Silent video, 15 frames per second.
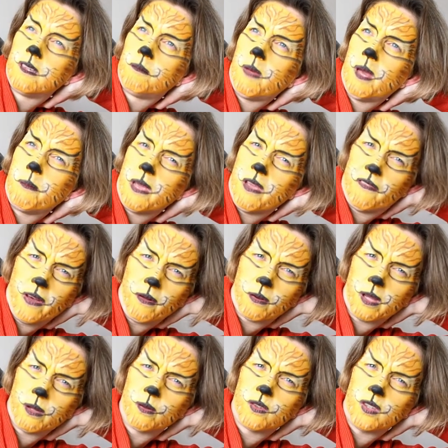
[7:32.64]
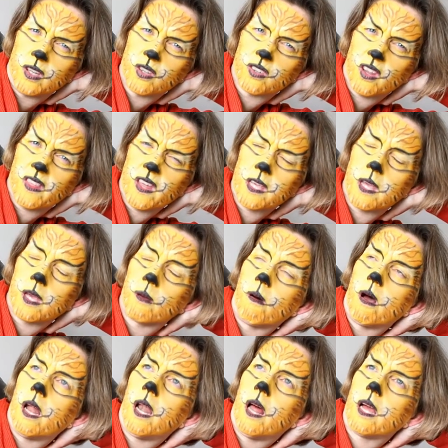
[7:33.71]
Maybe he felt guilty, because I think he
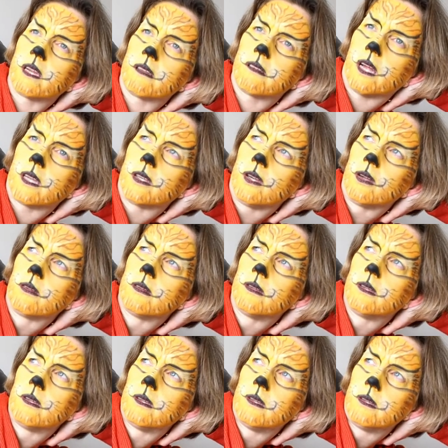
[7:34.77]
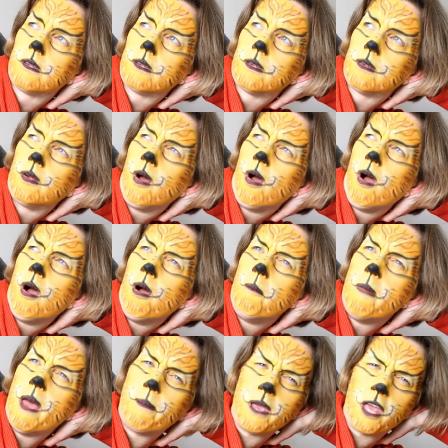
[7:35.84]
quite liked Daniel.
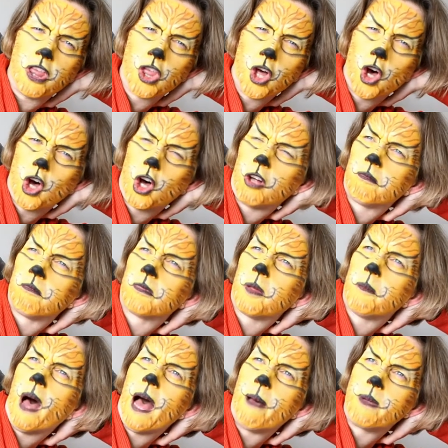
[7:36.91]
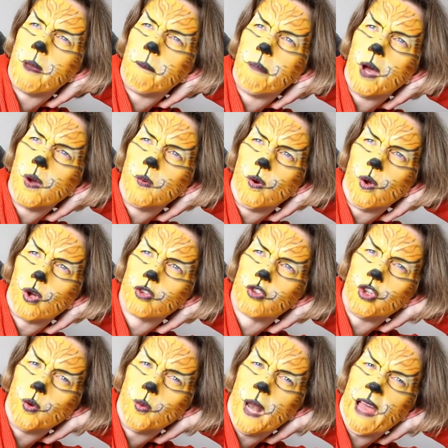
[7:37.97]
Maybe he thought there might be a bone or
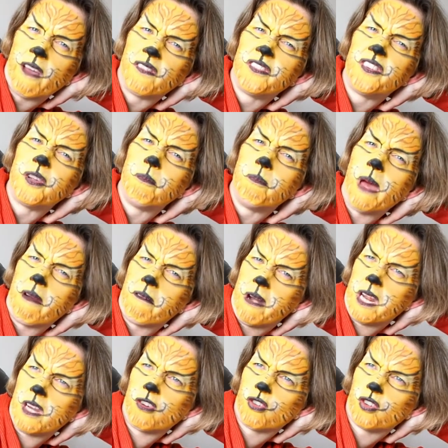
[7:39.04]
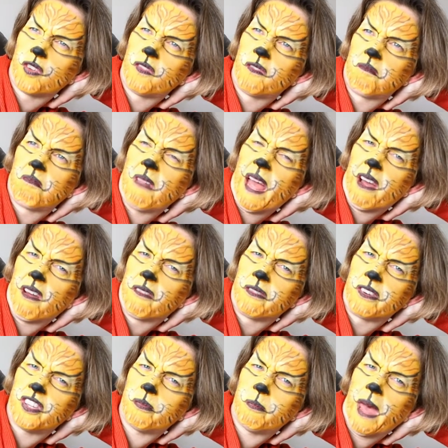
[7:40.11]
two left to bury, just out of
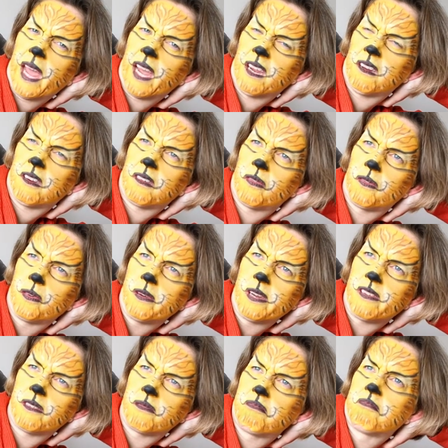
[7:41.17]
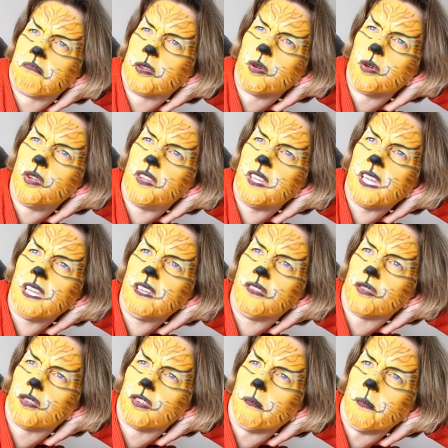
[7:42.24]
respect for his good deeds
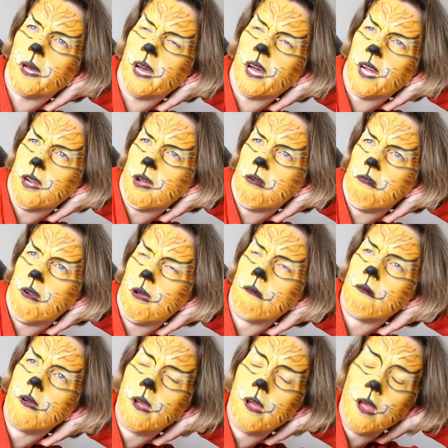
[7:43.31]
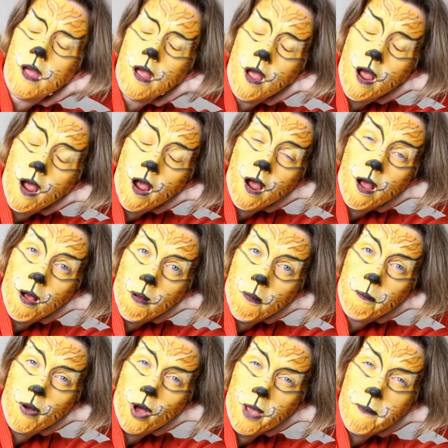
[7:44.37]
or something, I don't know.
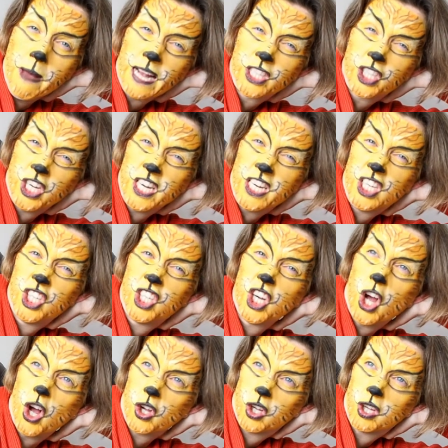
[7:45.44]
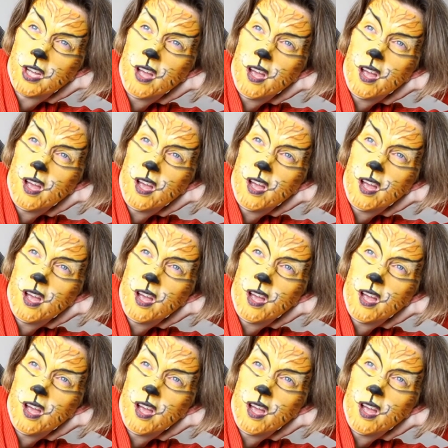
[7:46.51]
But imagine his shock.